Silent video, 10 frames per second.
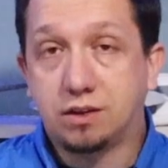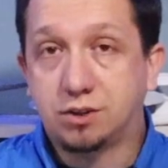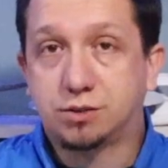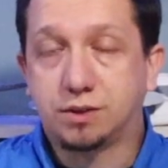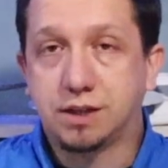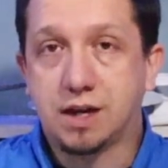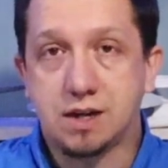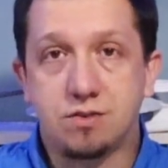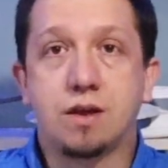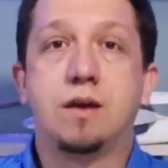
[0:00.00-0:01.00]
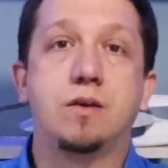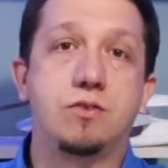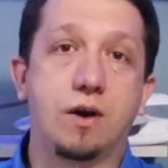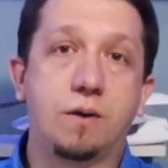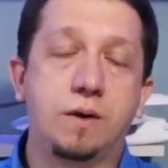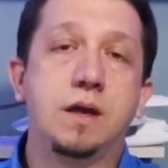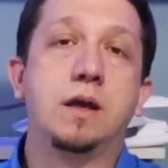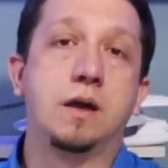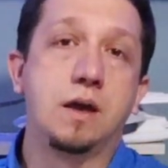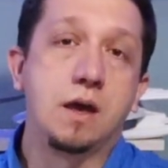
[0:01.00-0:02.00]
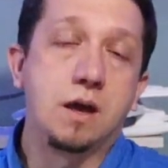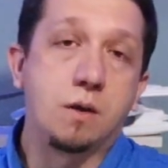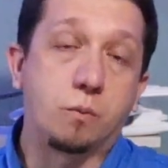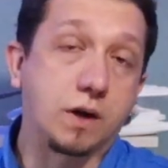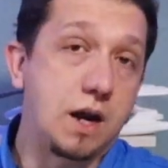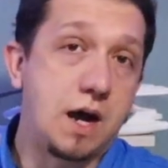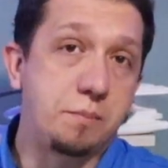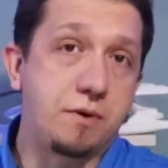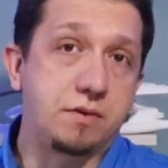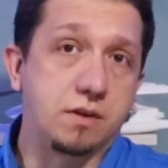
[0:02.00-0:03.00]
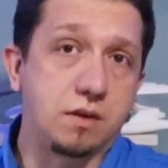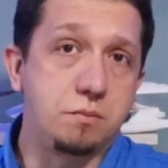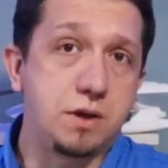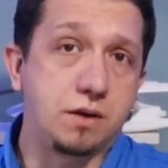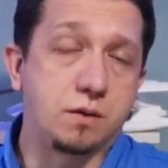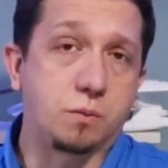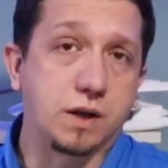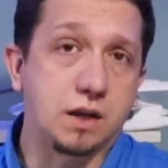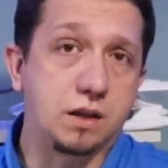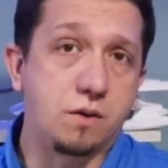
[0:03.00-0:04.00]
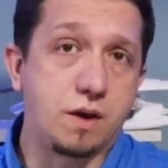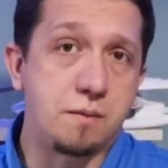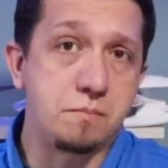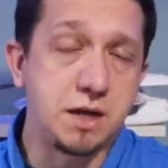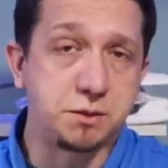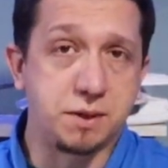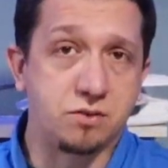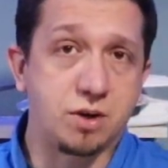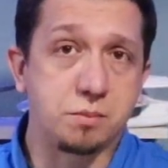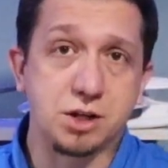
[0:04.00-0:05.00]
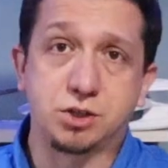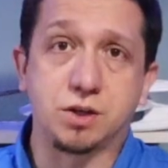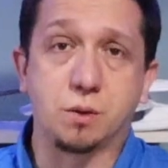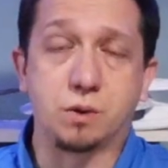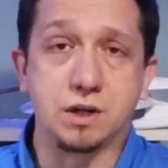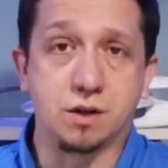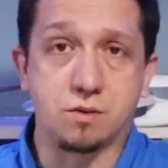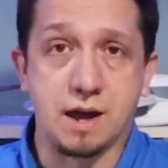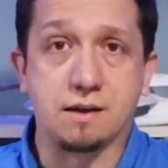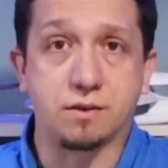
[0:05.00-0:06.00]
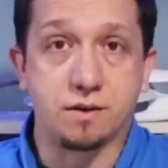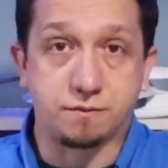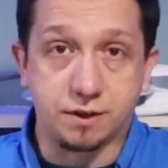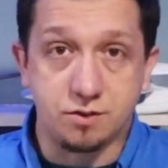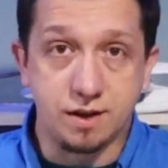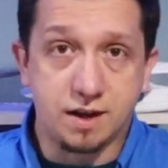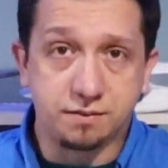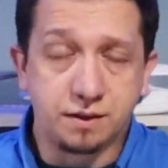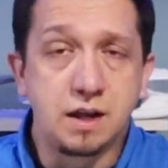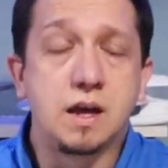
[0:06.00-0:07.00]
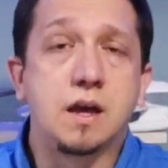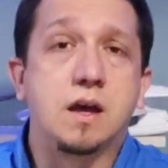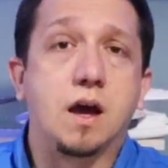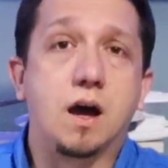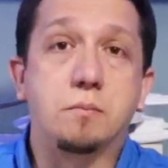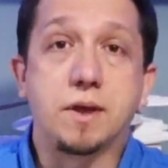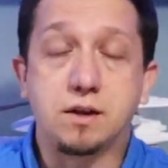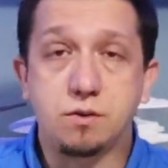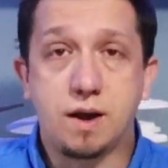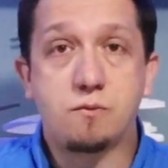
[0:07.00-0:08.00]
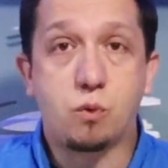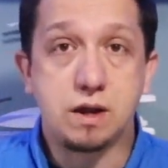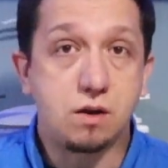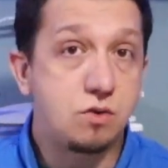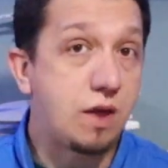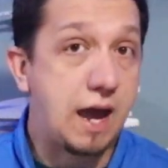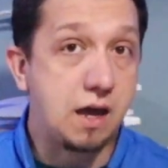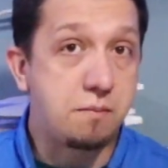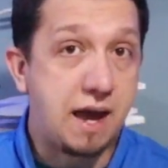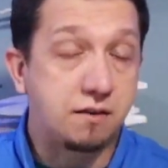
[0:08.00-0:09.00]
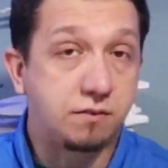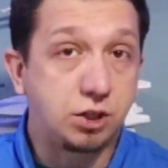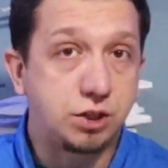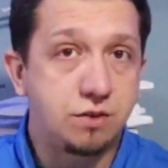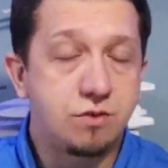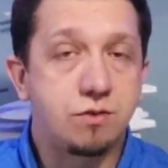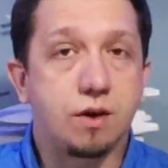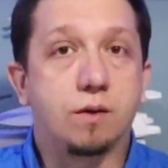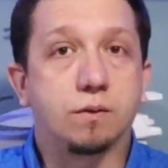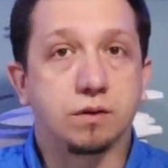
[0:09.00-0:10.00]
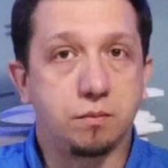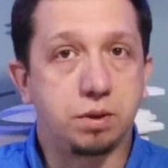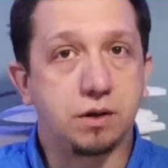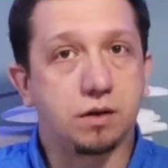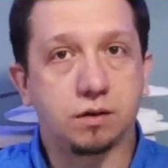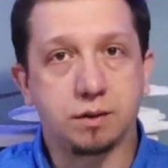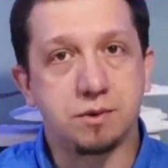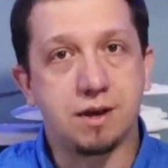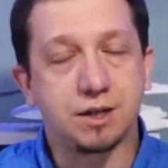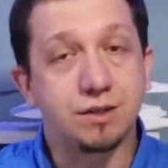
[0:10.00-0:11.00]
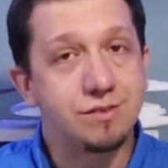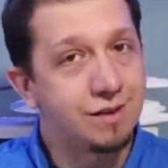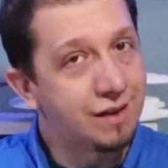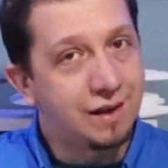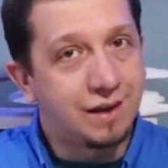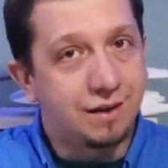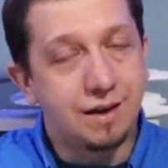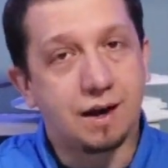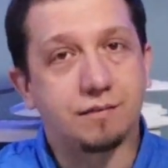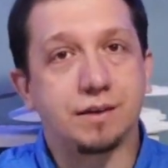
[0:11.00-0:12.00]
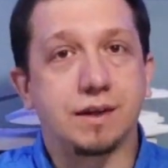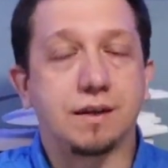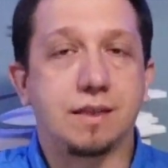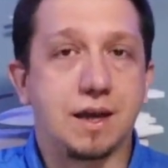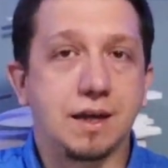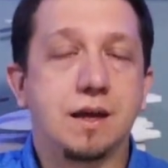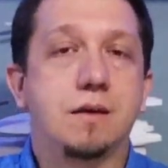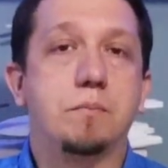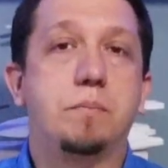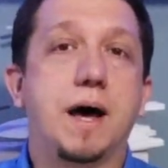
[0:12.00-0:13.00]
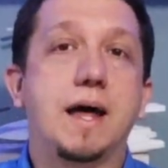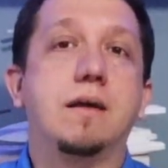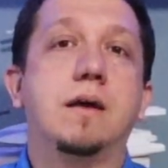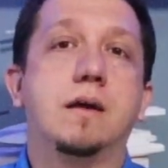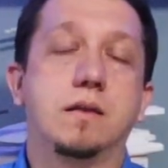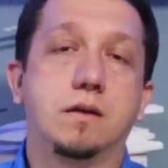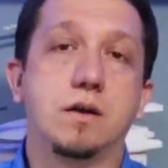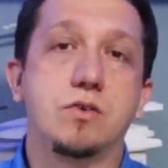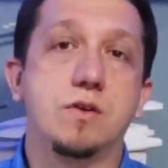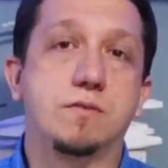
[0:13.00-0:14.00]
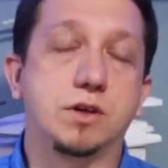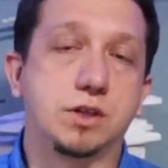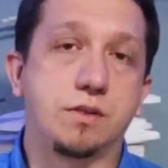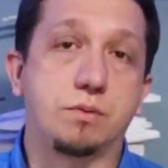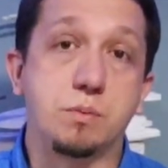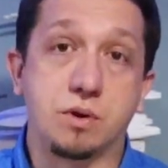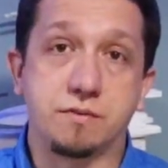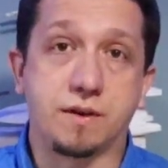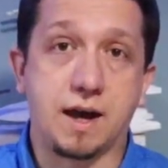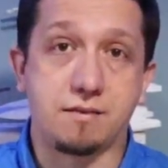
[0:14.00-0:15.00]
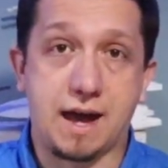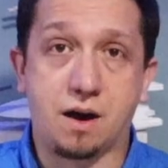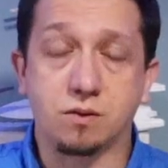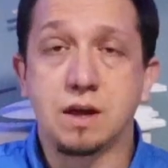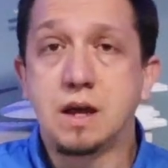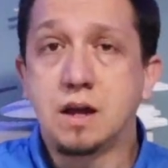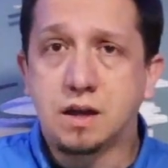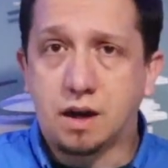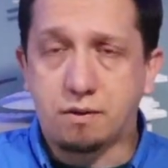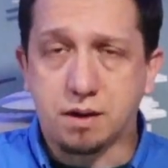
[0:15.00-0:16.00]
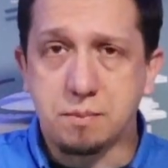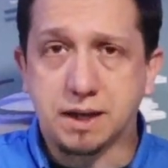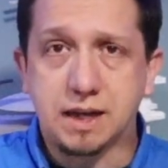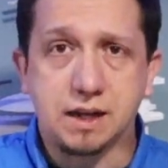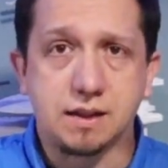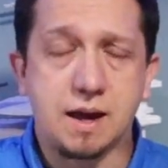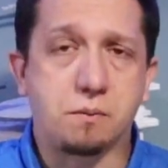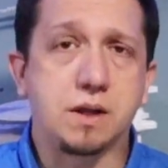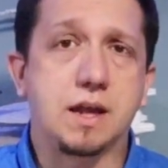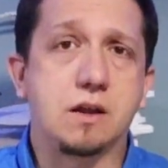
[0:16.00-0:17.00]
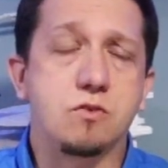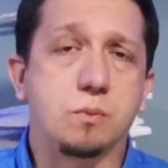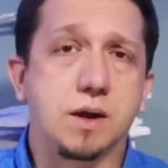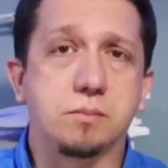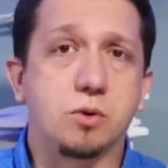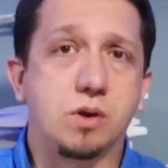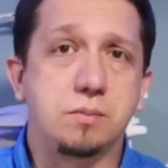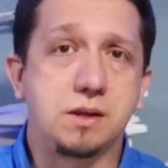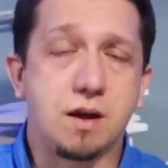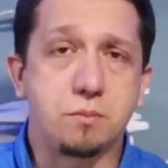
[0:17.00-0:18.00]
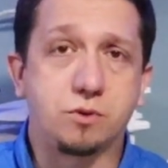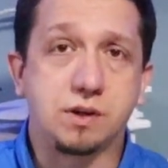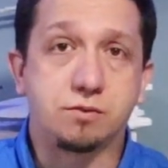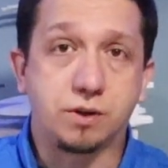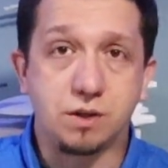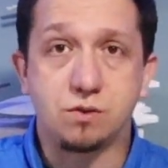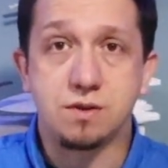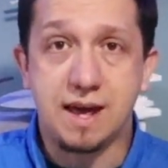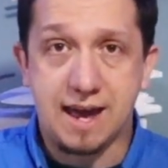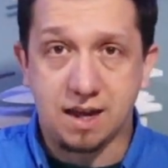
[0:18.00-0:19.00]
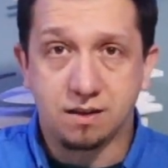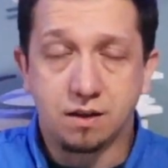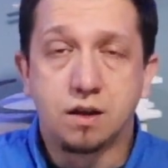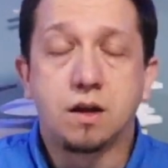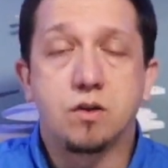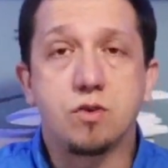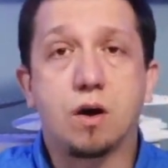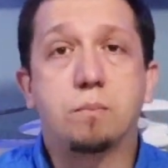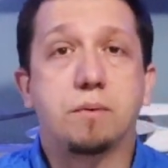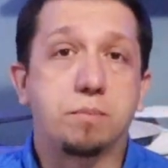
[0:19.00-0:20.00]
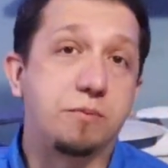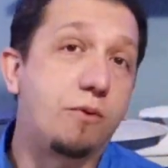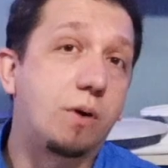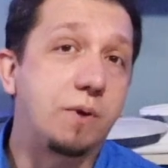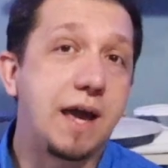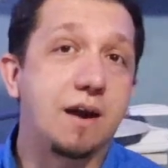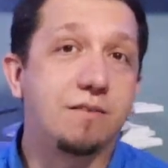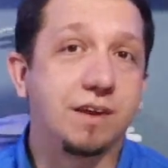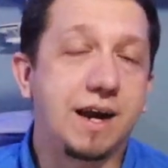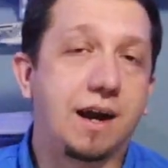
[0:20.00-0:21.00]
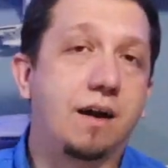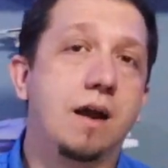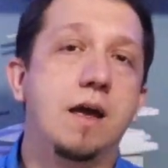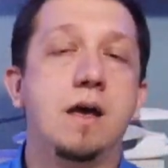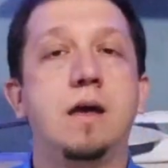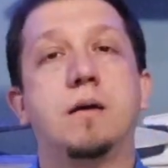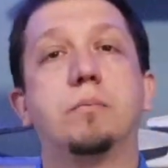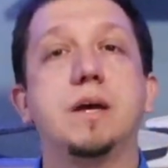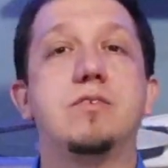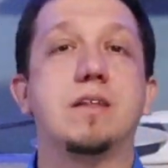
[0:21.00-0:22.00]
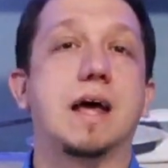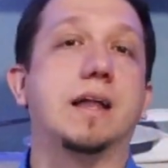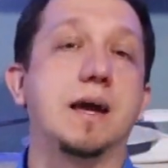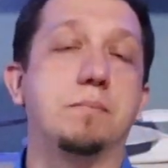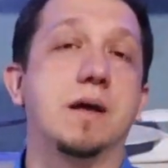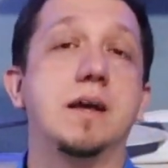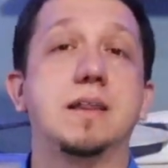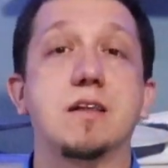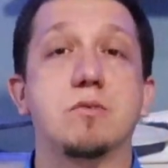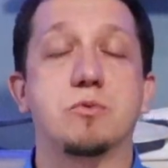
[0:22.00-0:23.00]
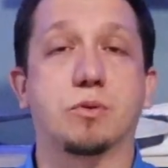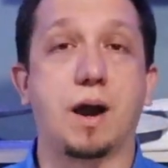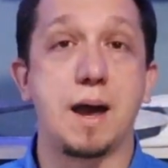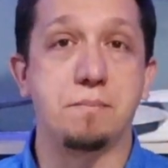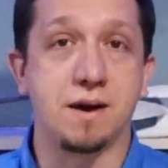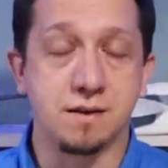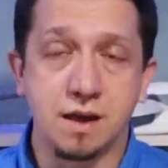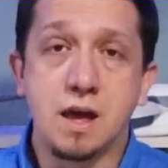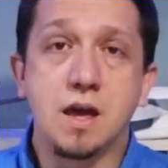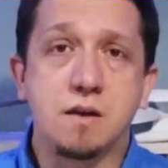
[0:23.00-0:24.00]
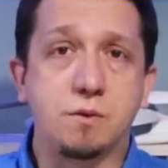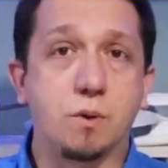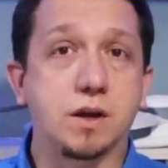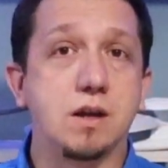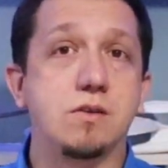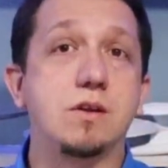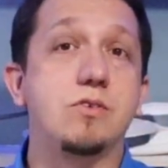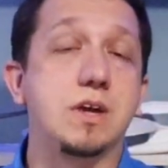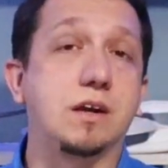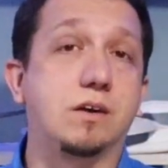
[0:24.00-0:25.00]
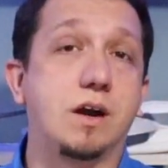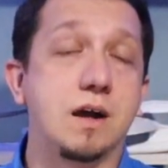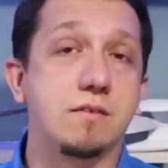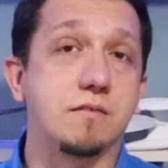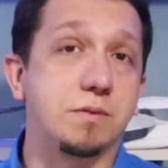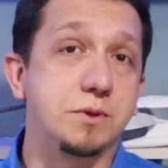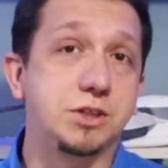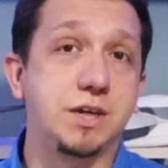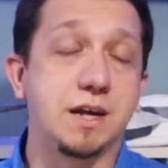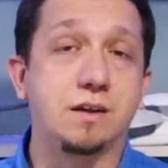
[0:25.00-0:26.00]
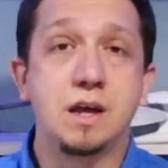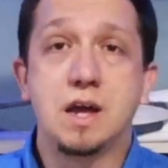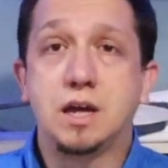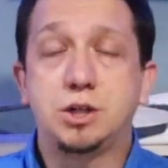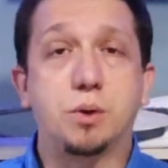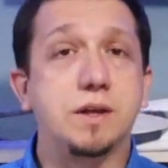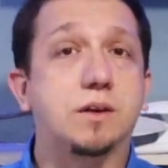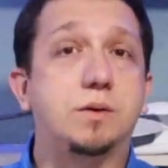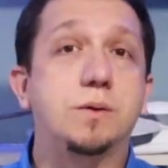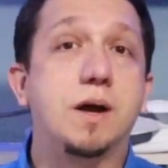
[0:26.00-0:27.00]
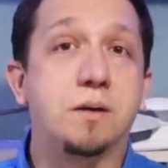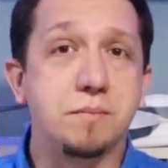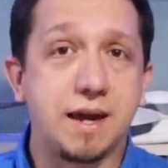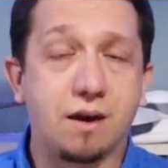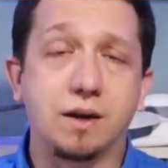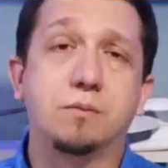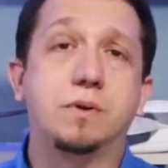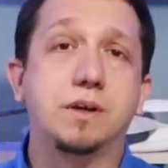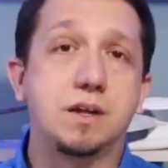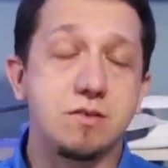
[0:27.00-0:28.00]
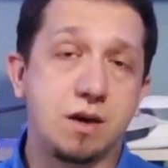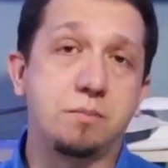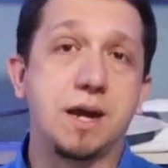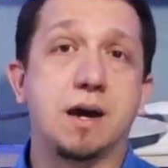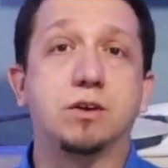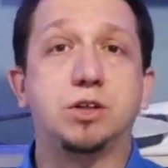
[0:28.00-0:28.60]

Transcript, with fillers: It looks really nice. So we're going to hop over to the computer. We're going to load up Meshmixer. I'm going to show you where you can go download it for yourself. Um, they do have Windows and Mac versions, so computer limitations, not really a thing. But there is a new version 3.5 out. I recommend getting that one. That is the one I'm going to be demoing for you today. So, but before we head over there, please hit that like button, hit that subscribe button if you want to continue seeing content from this channel. Join the crew, help me out. It really does help me out.